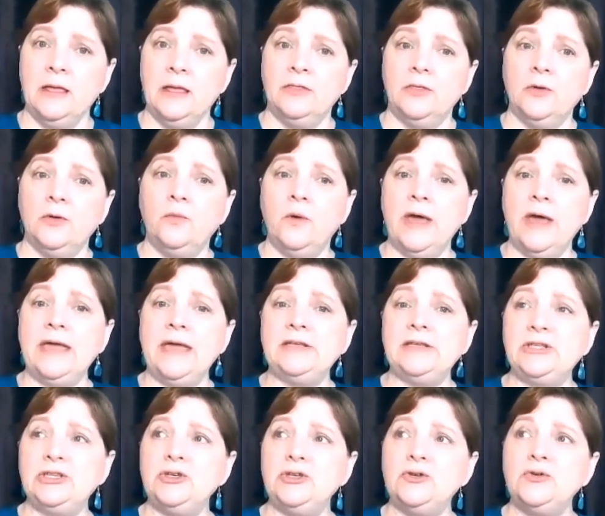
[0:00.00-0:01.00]
The way
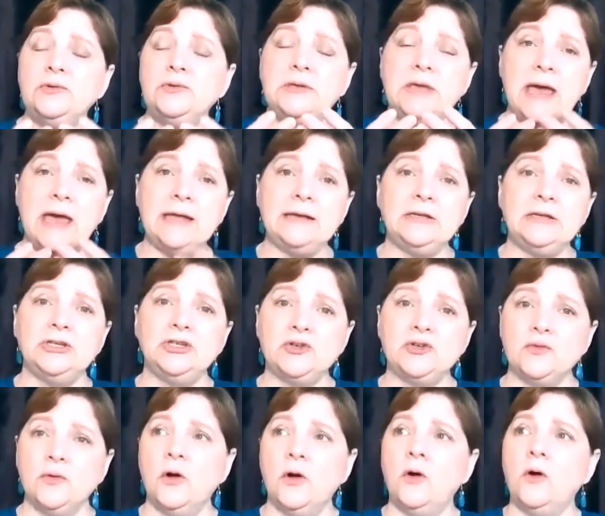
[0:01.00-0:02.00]
to get
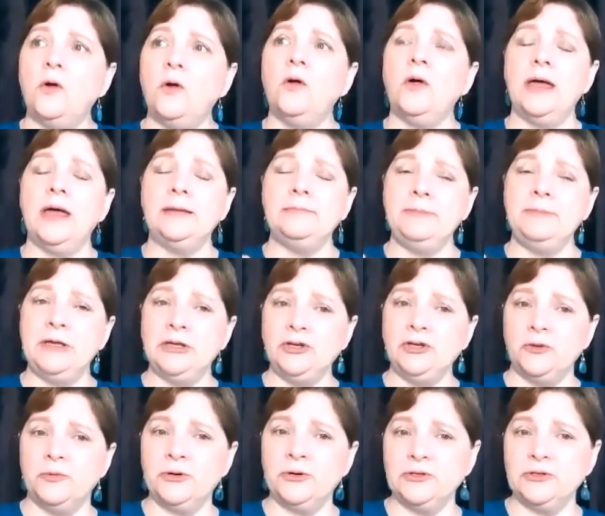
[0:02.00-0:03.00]
control and be in
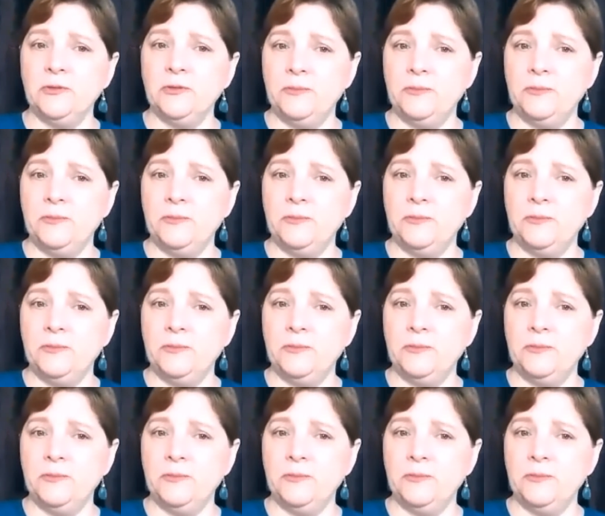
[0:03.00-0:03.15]
your personal